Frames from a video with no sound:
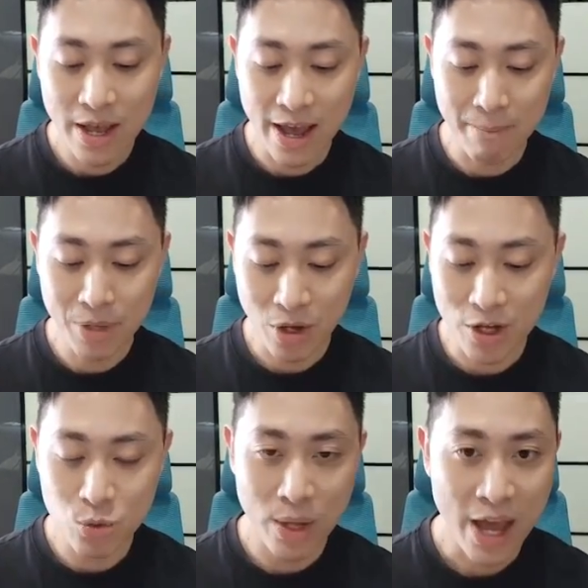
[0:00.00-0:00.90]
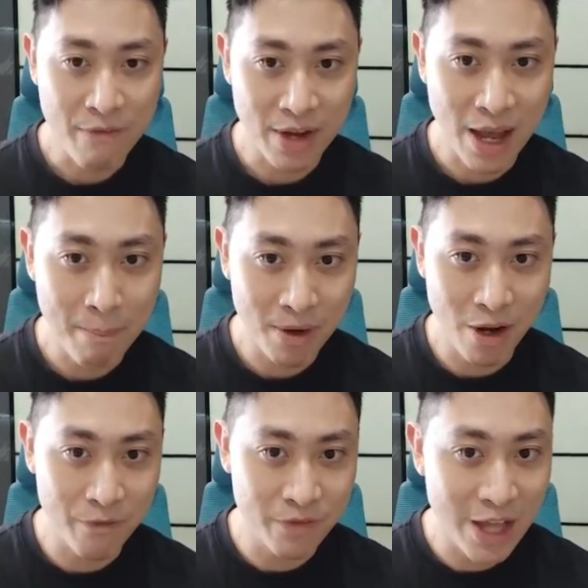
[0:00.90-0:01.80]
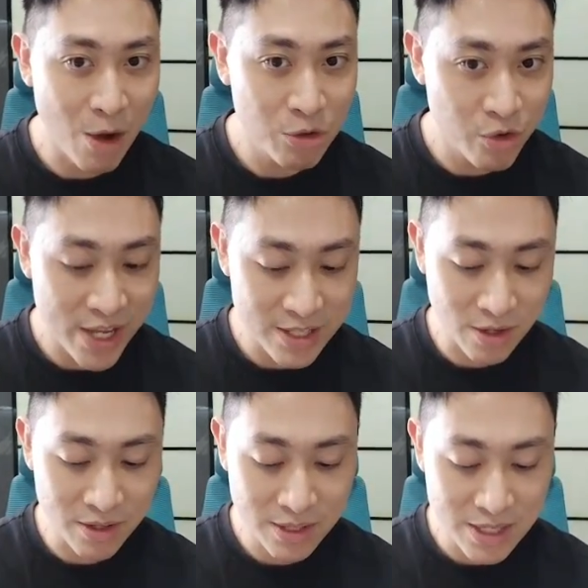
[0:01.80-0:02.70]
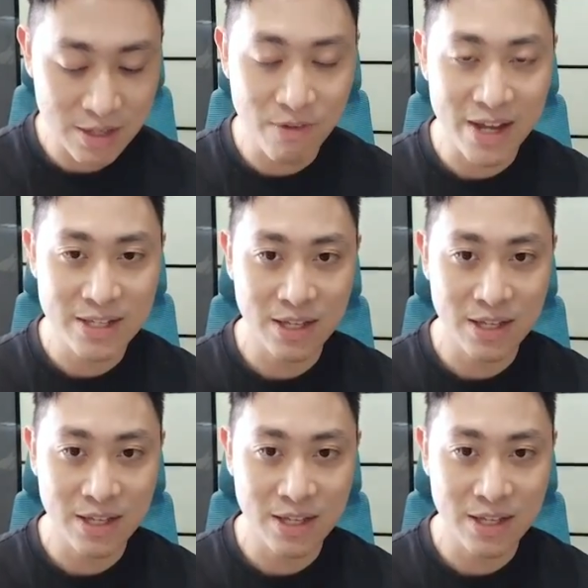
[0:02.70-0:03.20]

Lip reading: And because we have a couple of downgrades on this device